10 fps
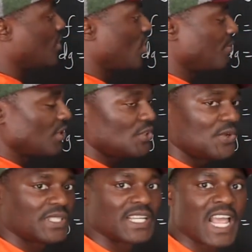
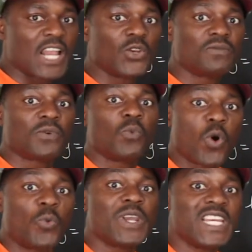substitute it and look for
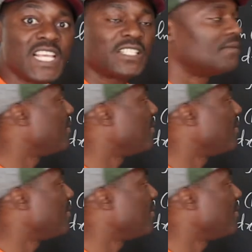what we need to